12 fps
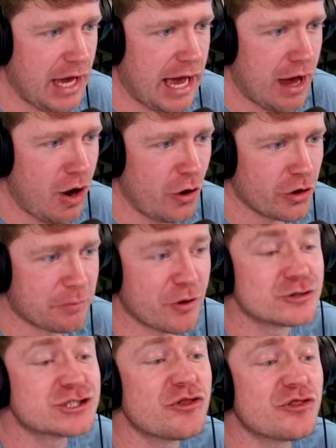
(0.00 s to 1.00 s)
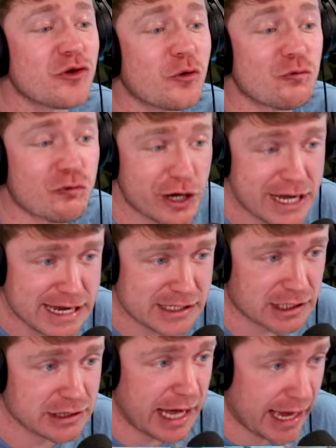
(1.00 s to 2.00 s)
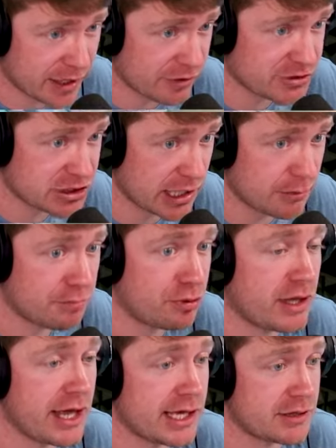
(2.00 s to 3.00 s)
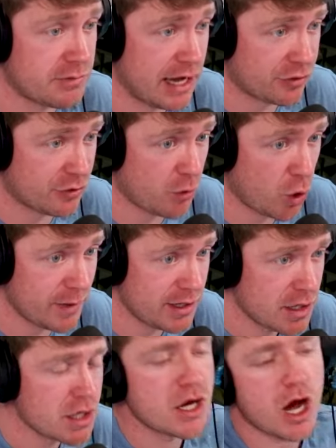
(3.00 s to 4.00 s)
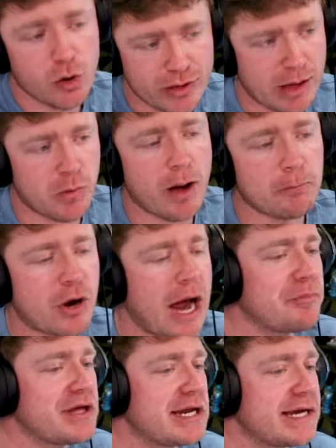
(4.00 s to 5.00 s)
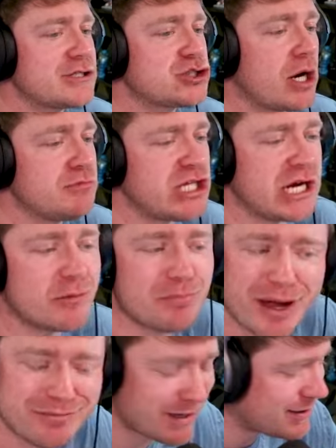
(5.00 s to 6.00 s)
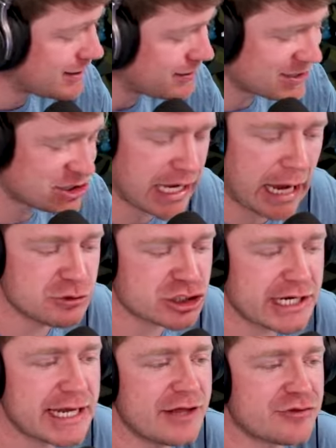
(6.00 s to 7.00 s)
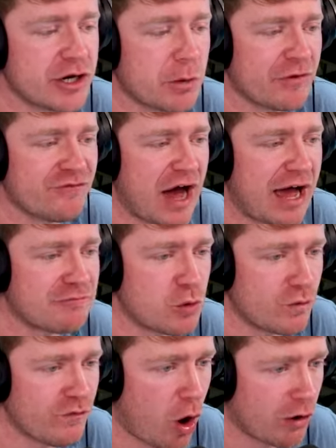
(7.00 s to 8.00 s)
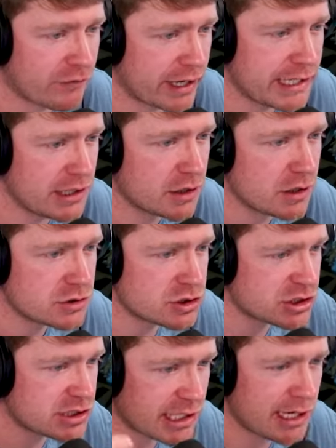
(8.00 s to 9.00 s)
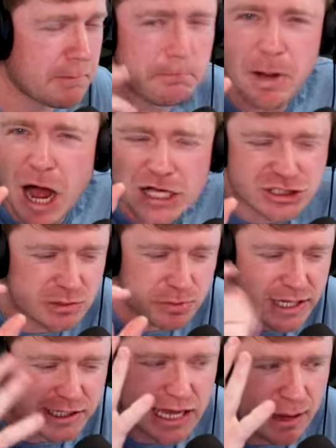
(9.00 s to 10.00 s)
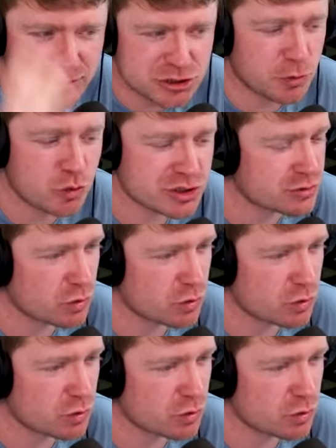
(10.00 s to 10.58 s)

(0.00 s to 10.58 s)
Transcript: Nah, hold up. There's three Goliaths in play at the moment. Okay, well, I'm probably gonna get jumped here, but Let's see. I'm just going to hit the number five move already just to get possibly a damage boost.